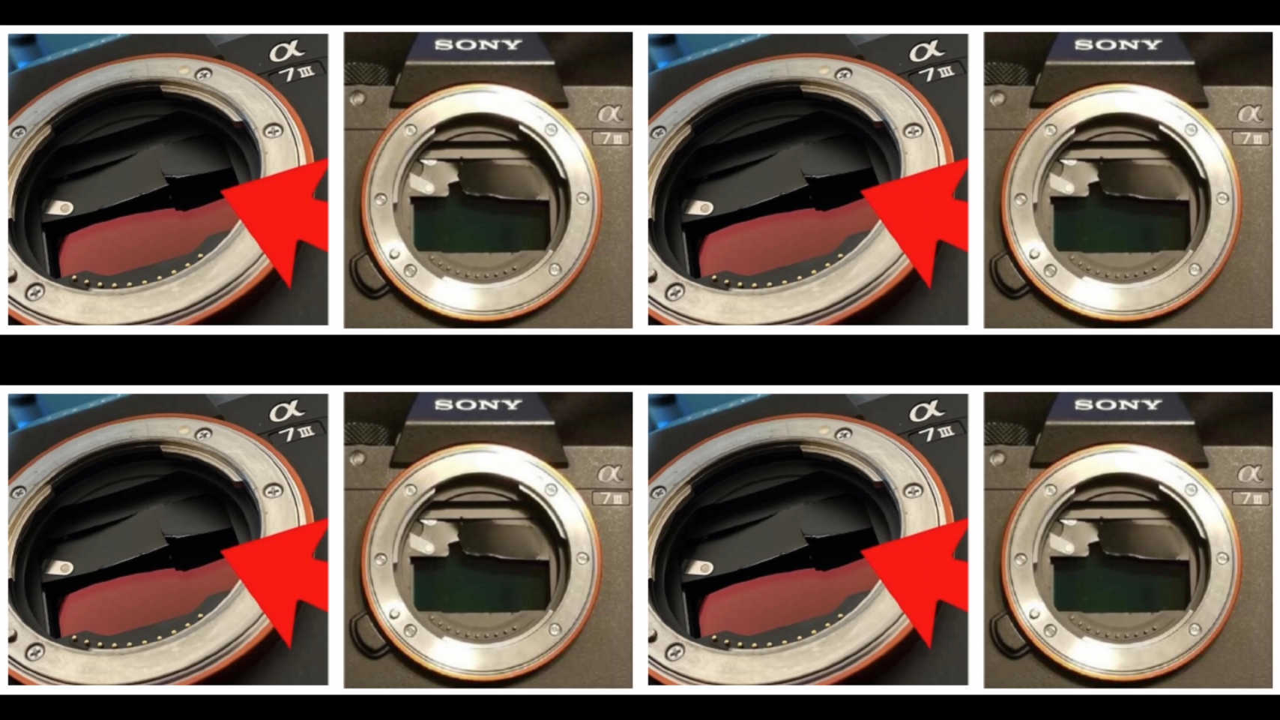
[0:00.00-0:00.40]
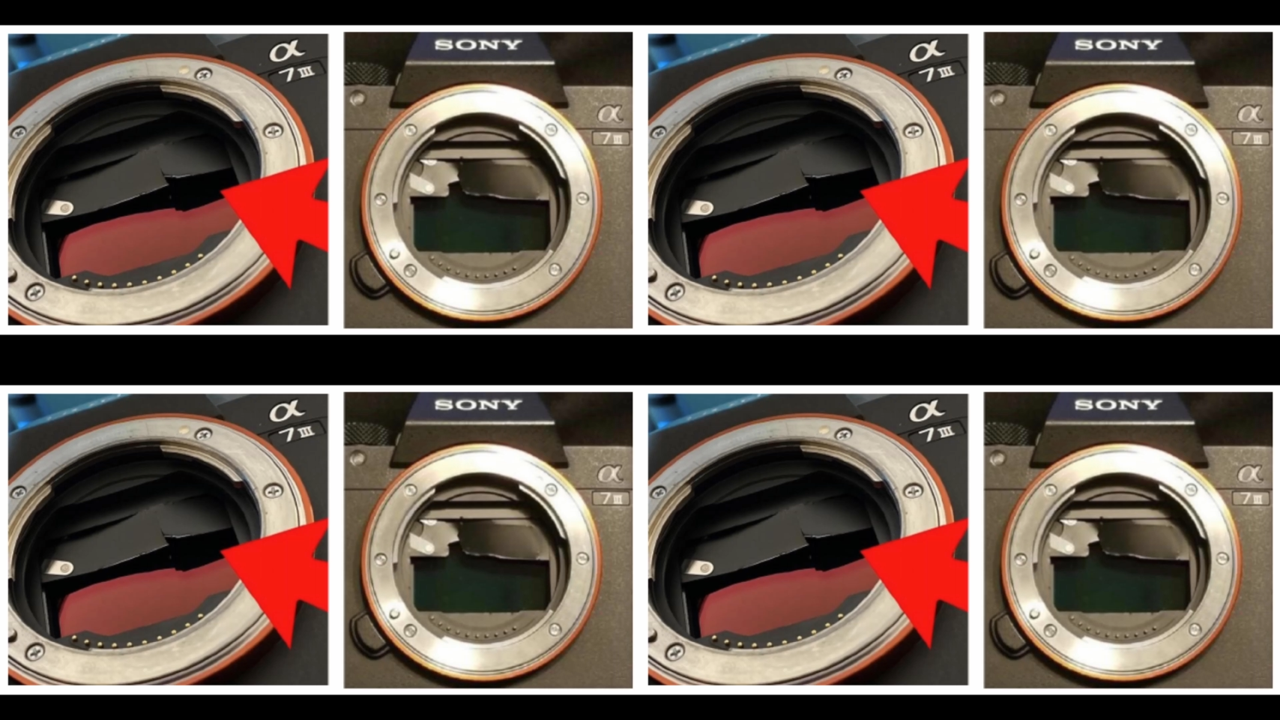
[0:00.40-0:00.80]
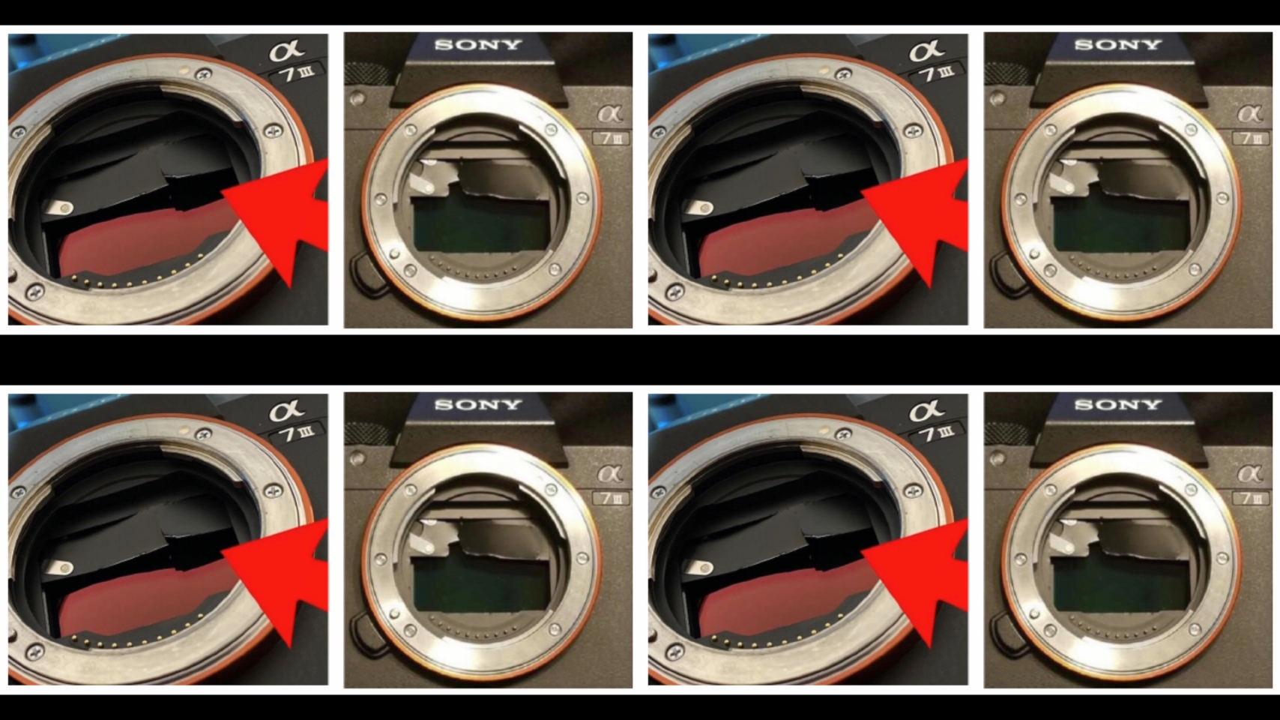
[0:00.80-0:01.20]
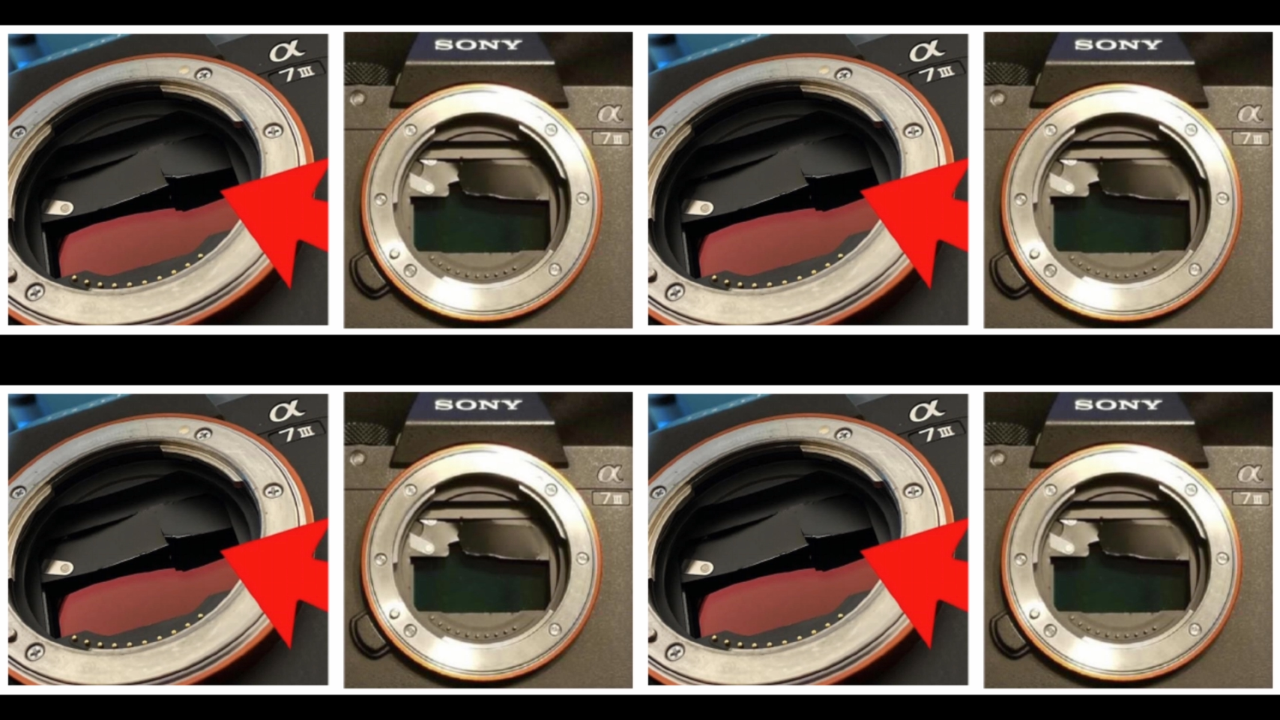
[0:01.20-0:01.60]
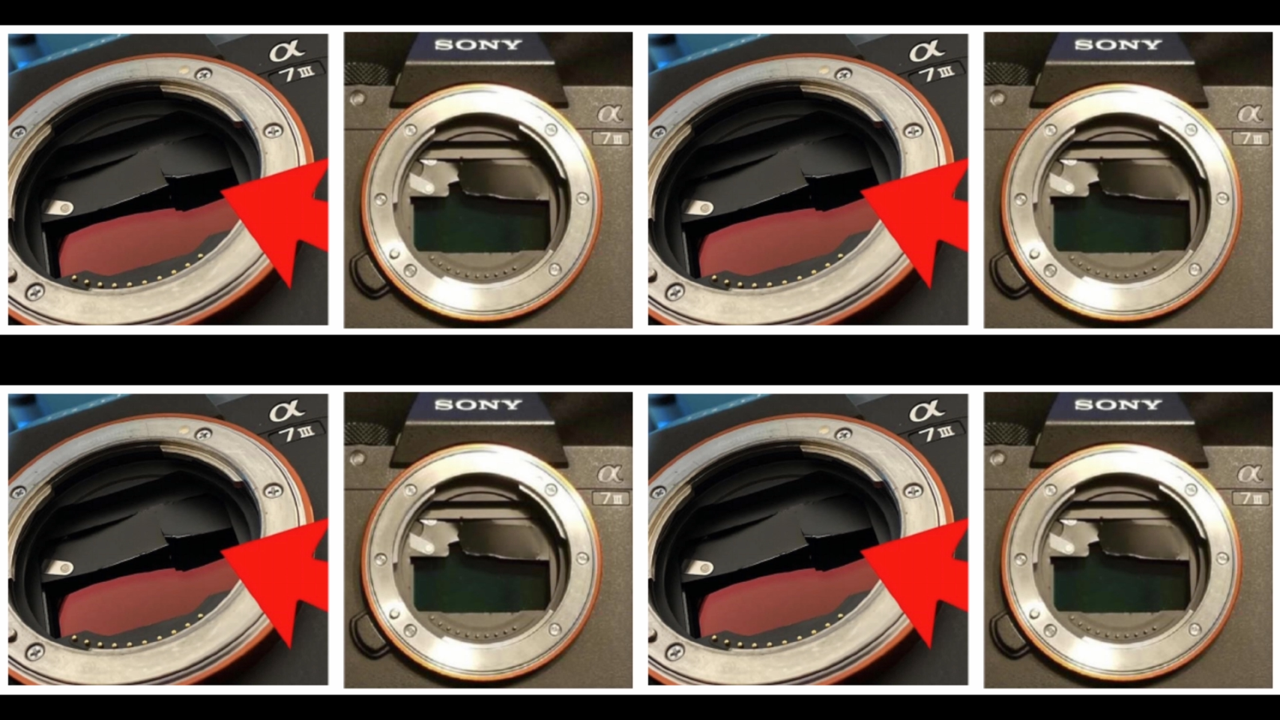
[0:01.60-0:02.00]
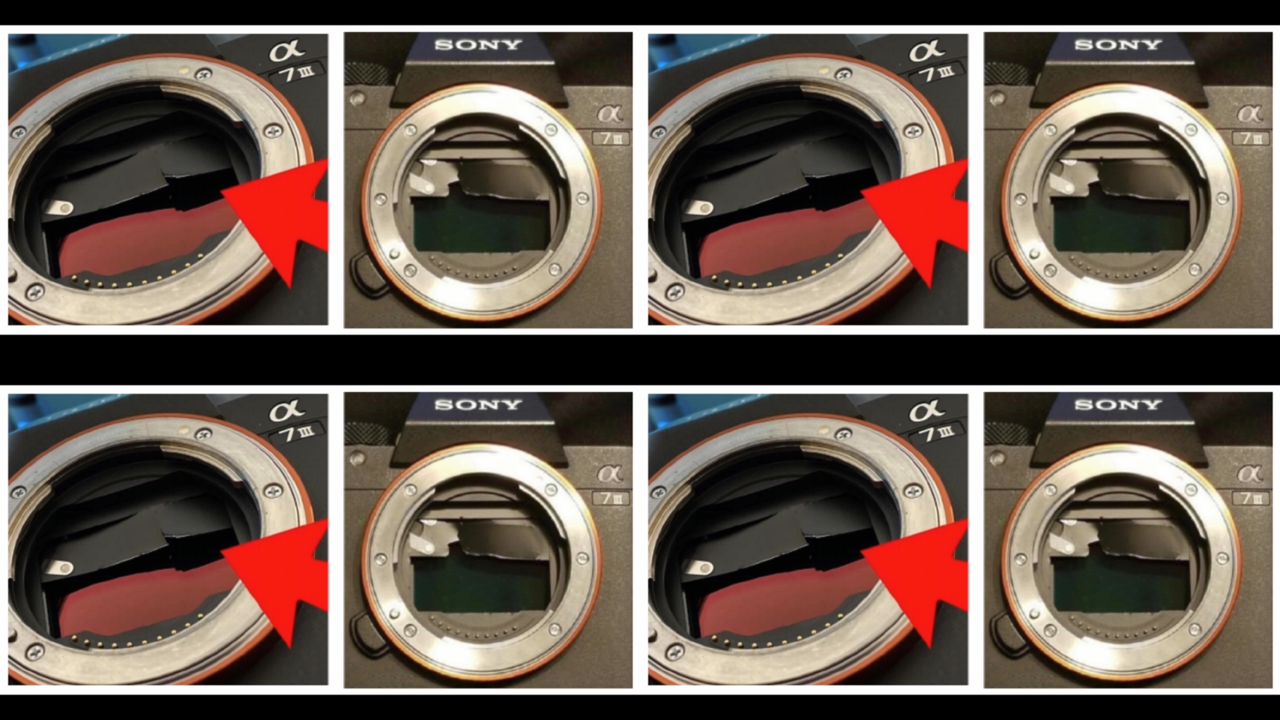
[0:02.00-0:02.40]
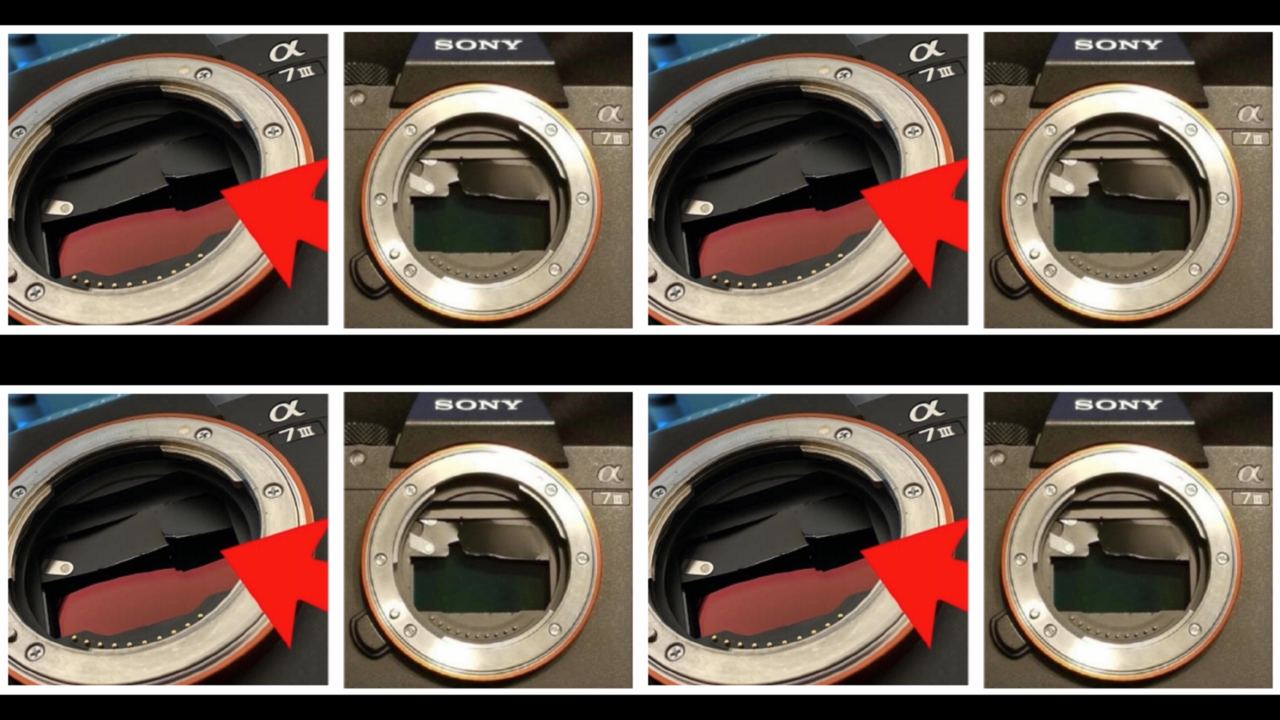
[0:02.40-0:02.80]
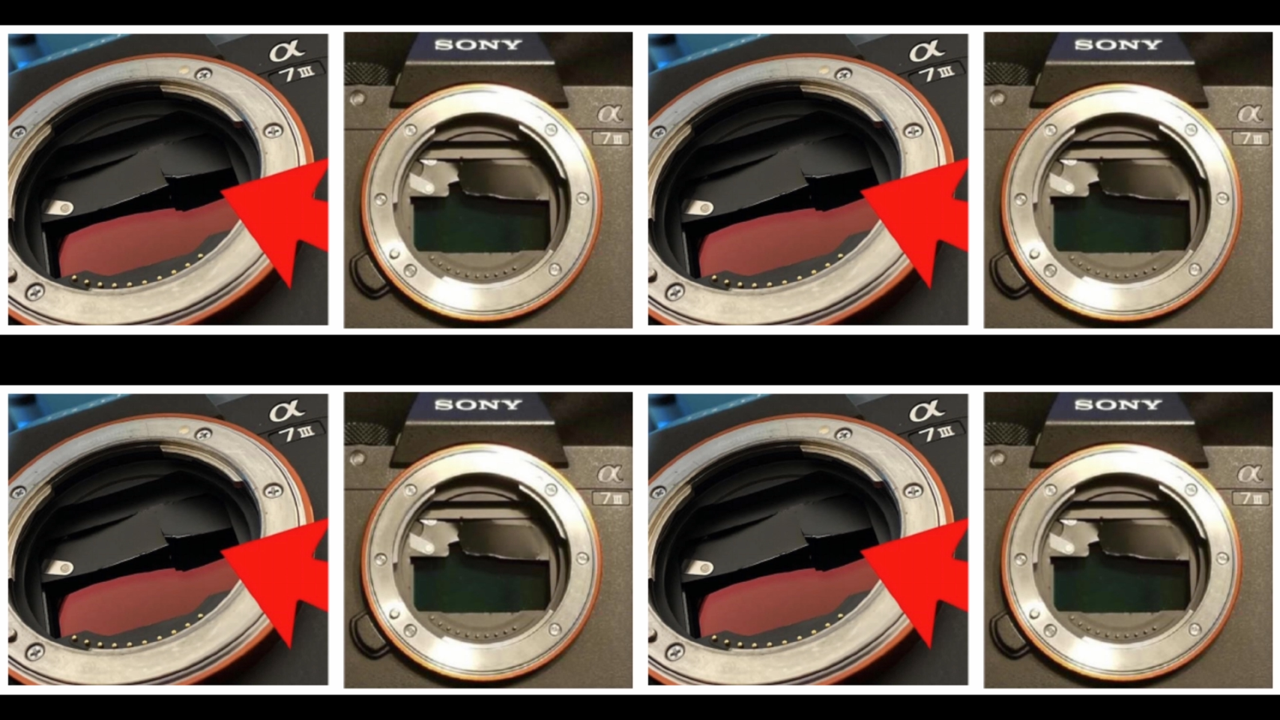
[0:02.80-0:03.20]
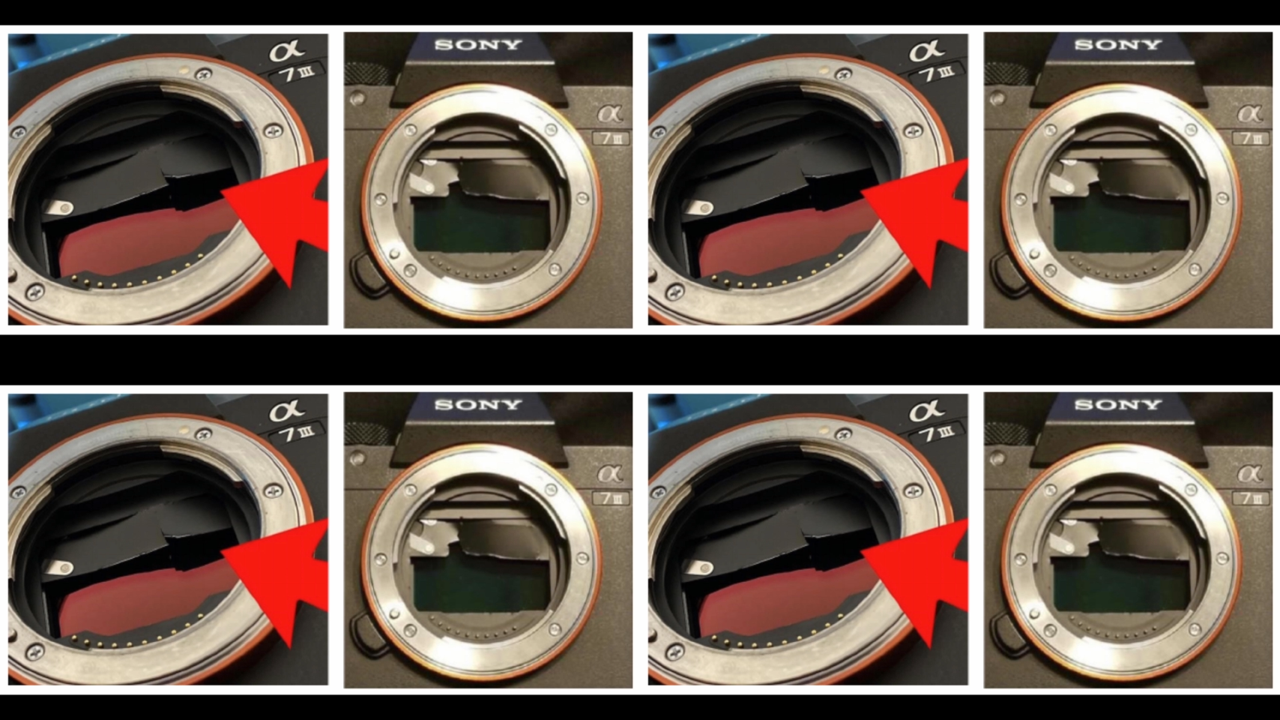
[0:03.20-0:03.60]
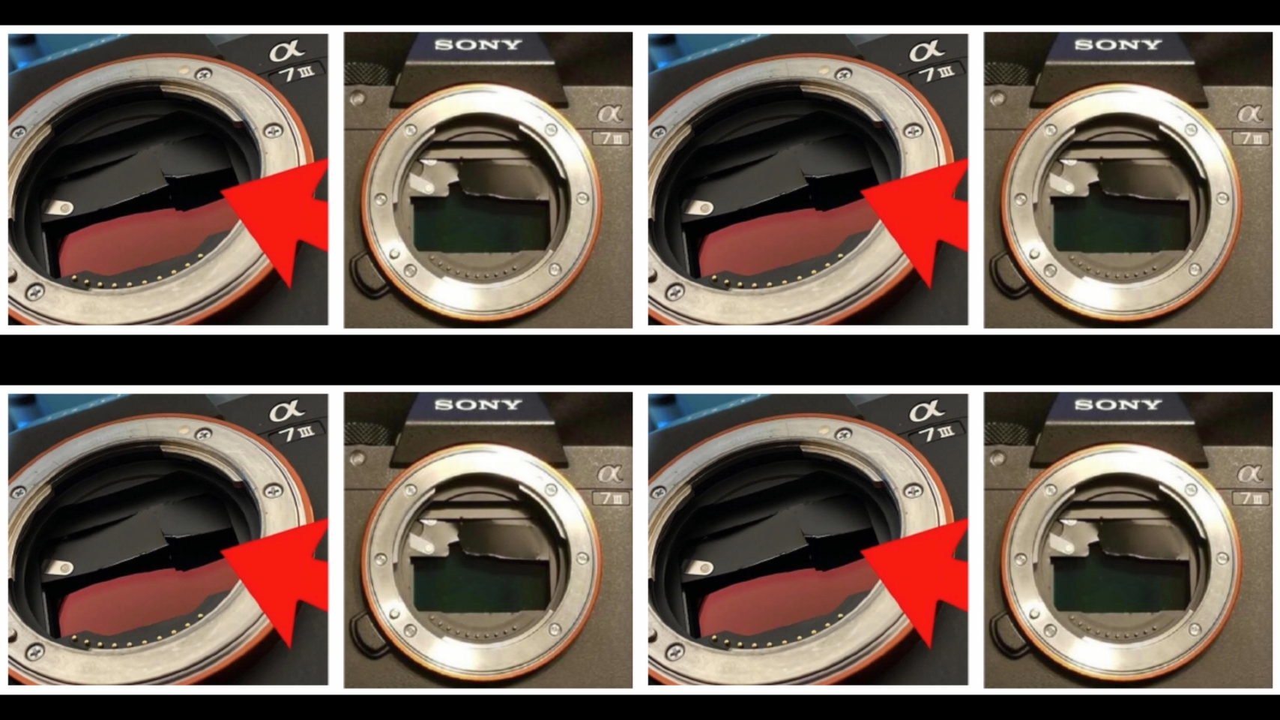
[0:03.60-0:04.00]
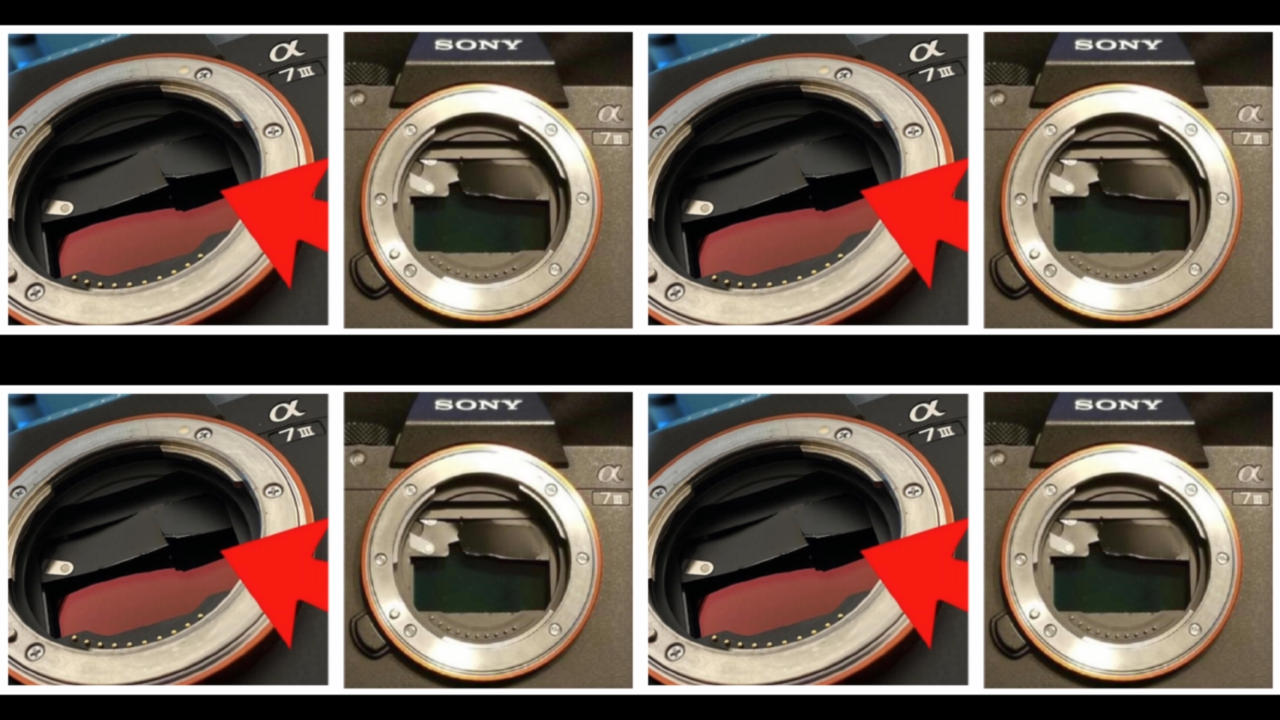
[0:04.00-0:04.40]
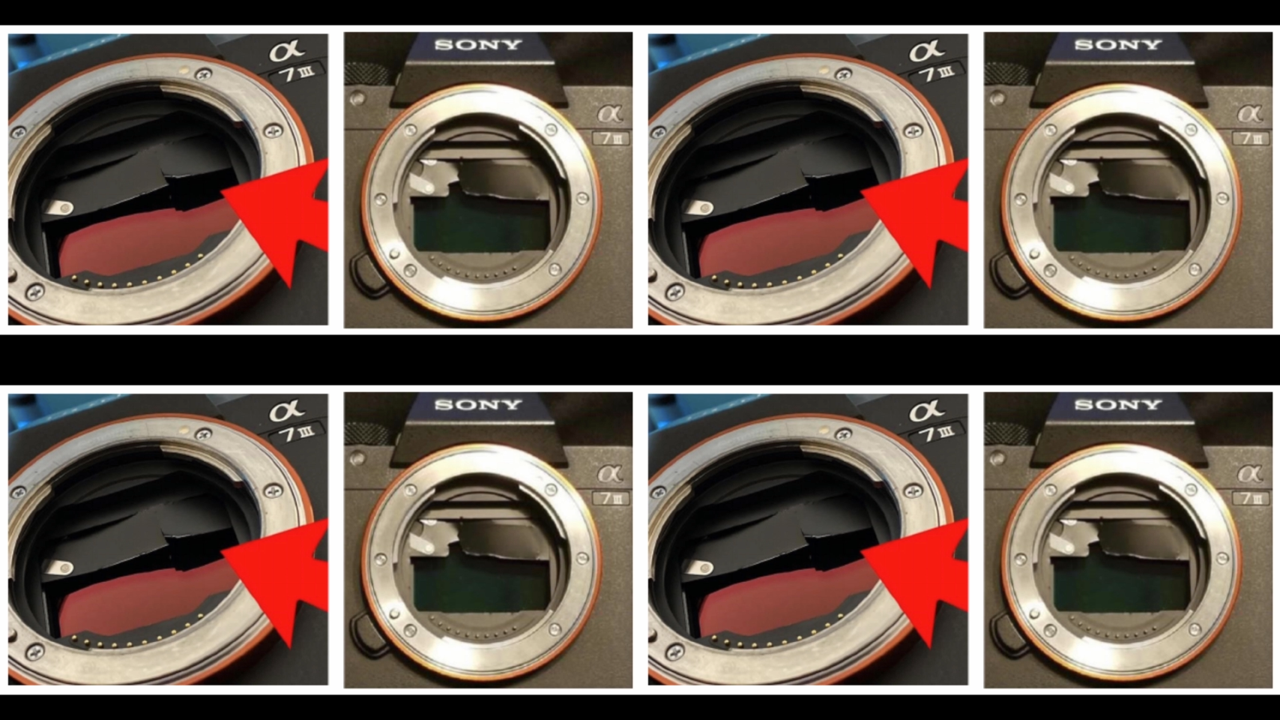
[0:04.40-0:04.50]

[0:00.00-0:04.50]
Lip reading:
No face is visible, so there are no lips to read.